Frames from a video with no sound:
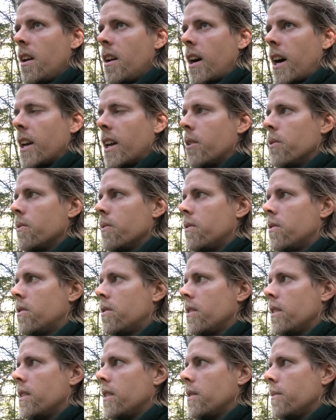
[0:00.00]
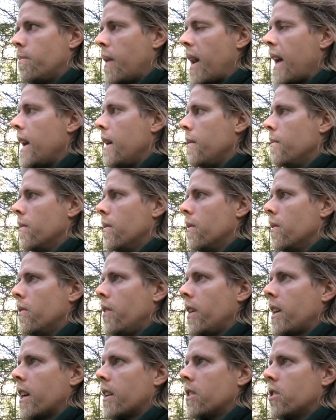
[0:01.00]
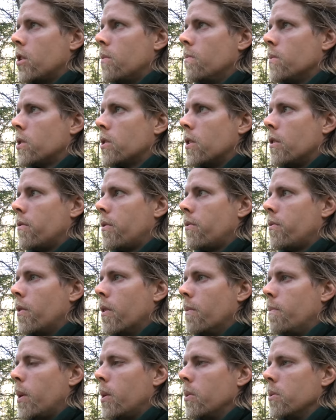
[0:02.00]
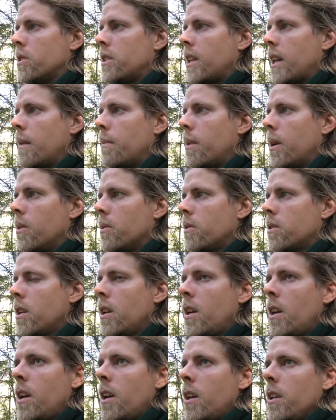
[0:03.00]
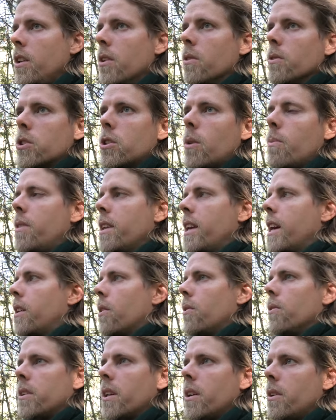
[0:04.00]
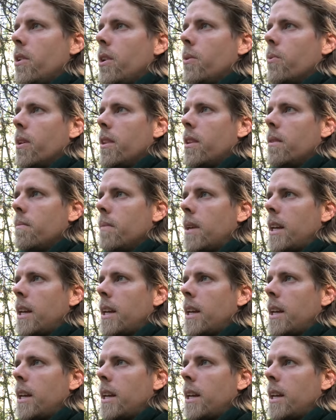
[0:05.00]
I don't blame Richard Jomshof for posting about, you know, something I don't agree with.